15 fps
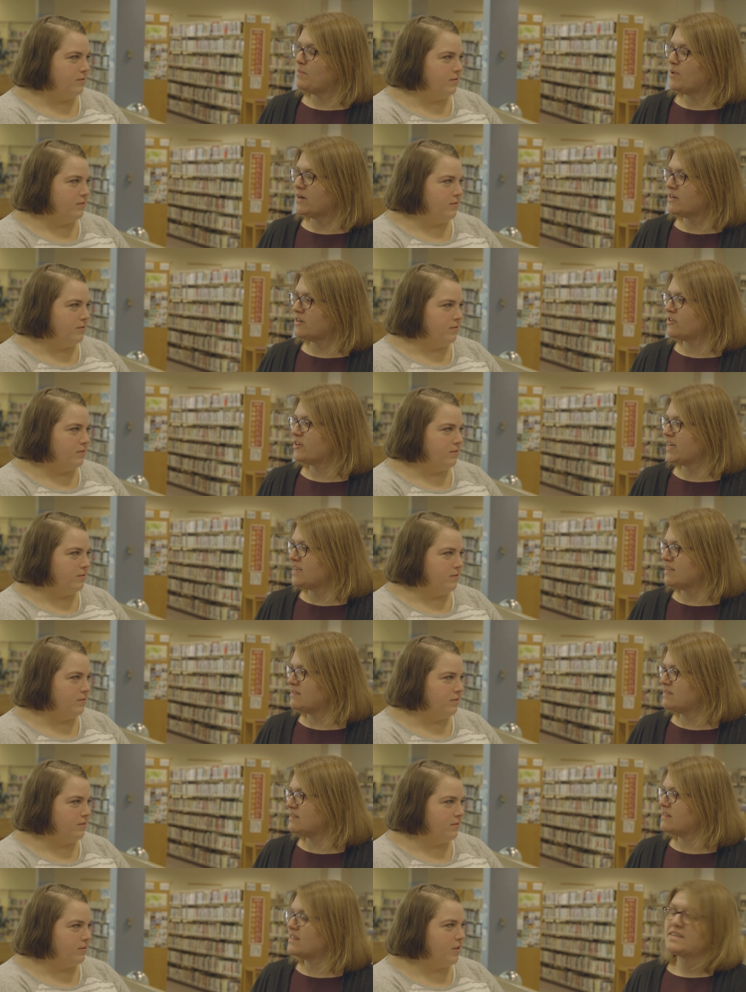Speaker 1: the park
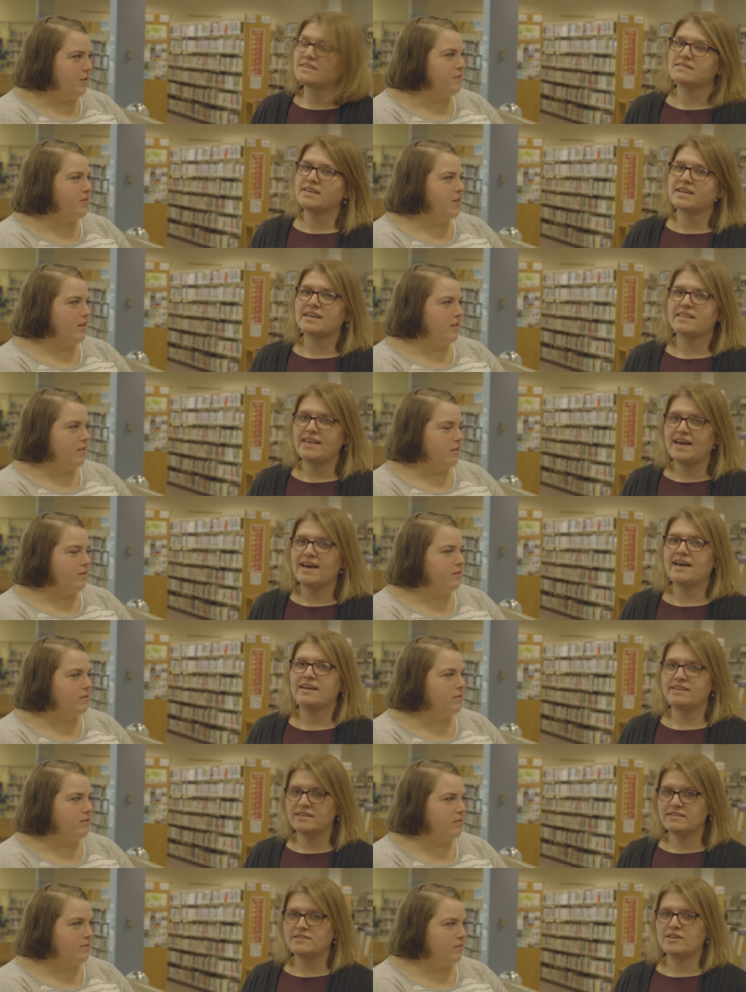grants, things like
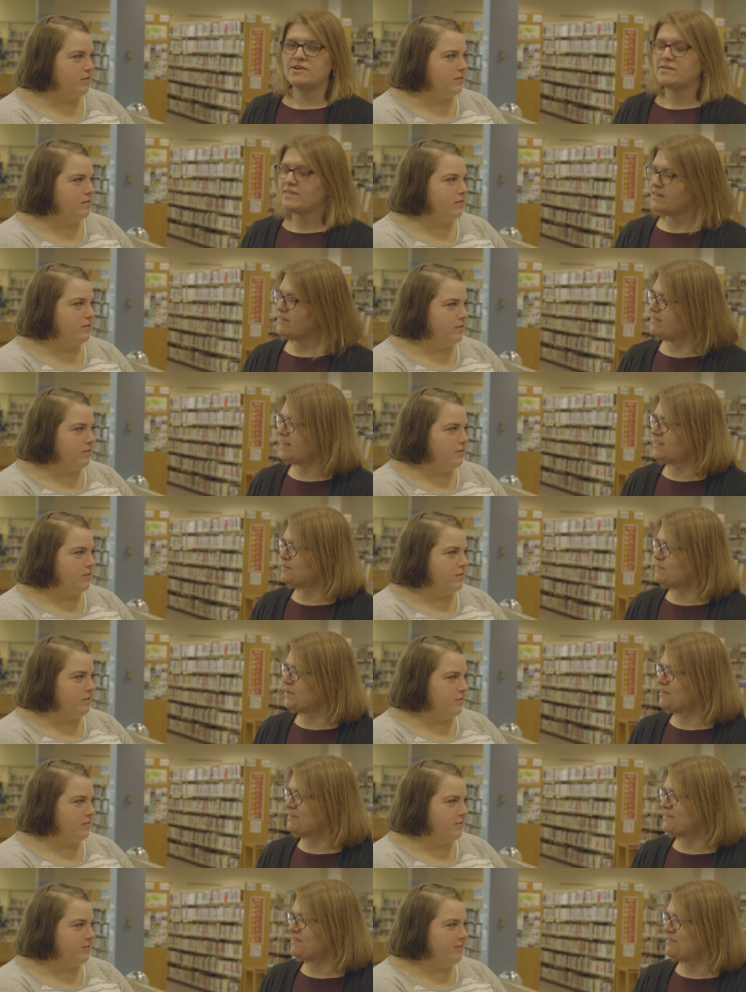that. So that, that's
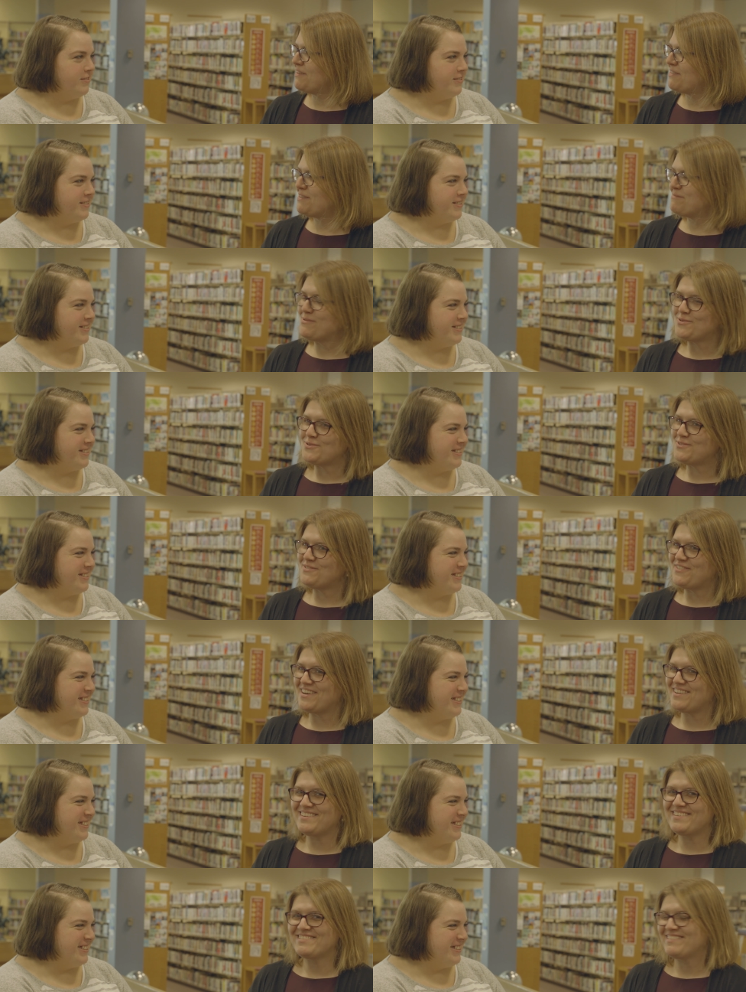been like, the most
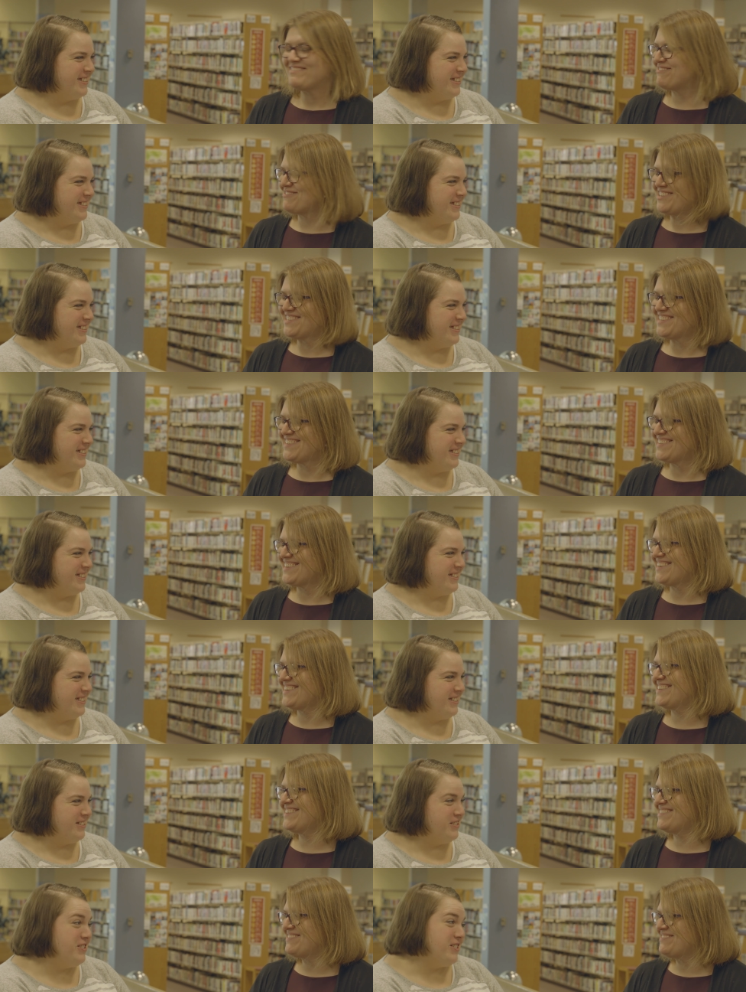fun
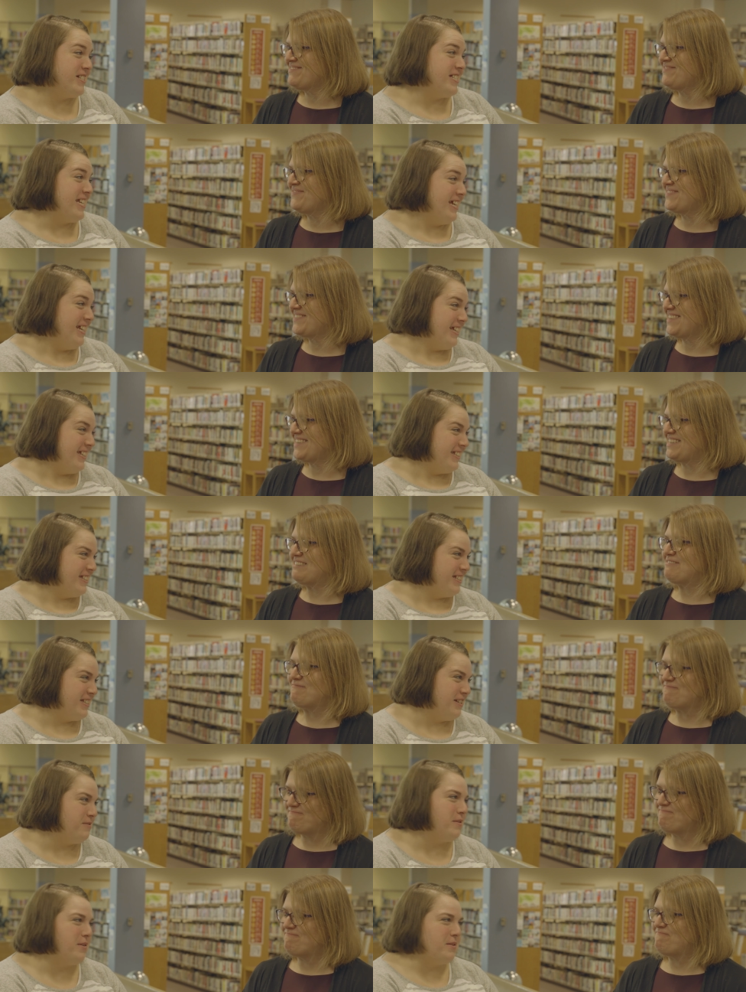
Speaker 2: recently. Those are exciting. Yeah. And
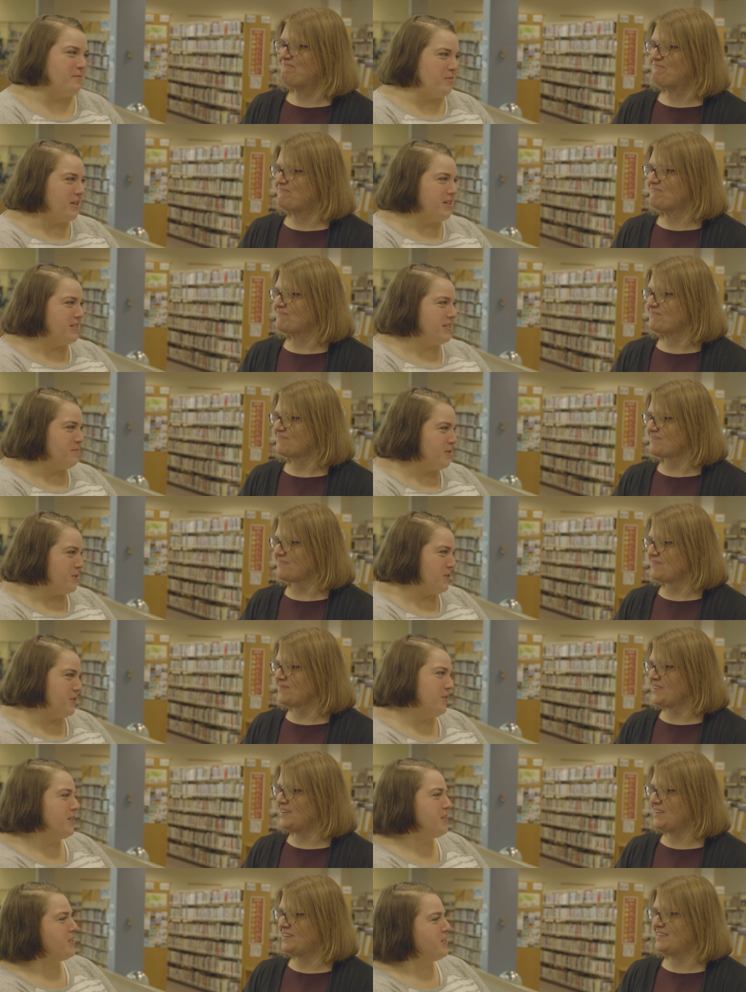we can mm-hmm. bring some of
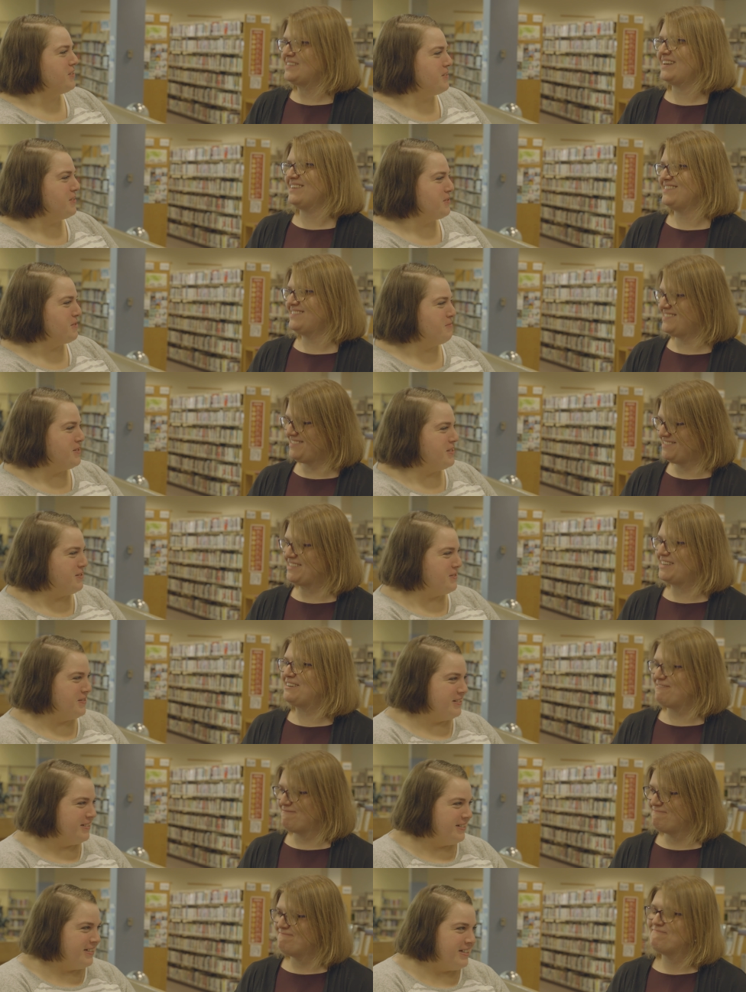those to our children's yes. room
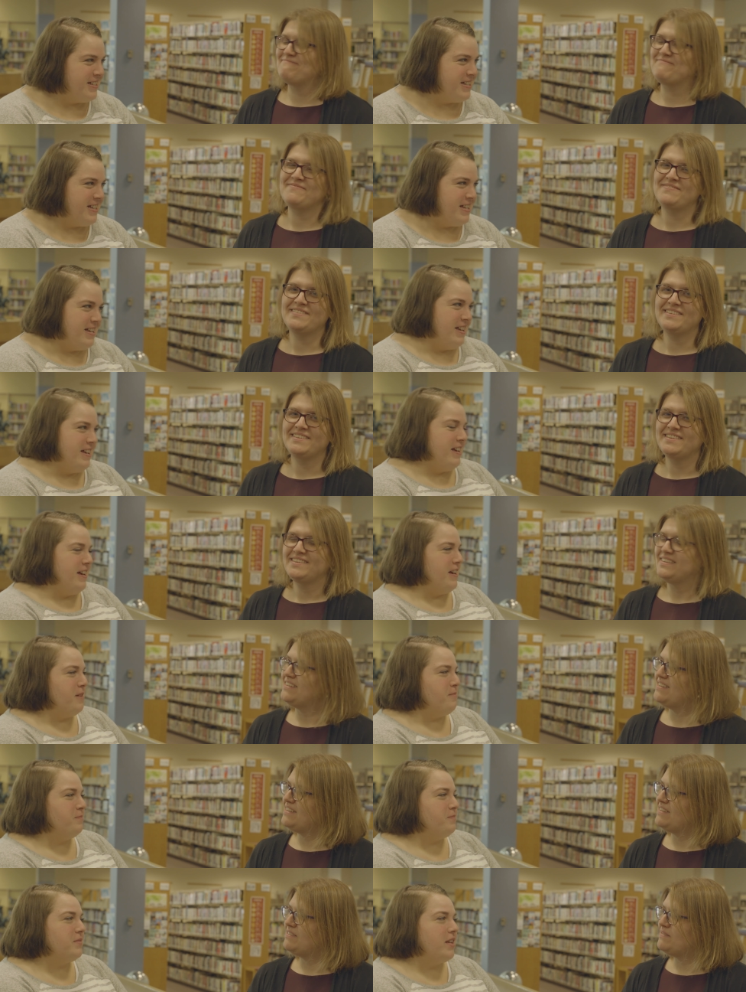too.
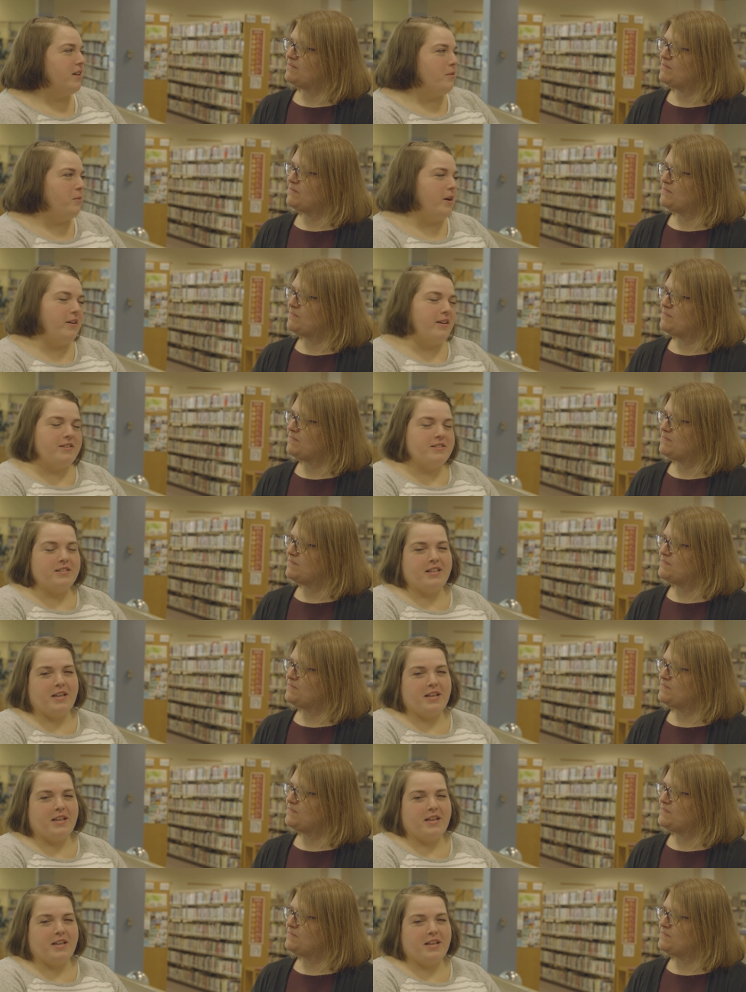Um, well, as a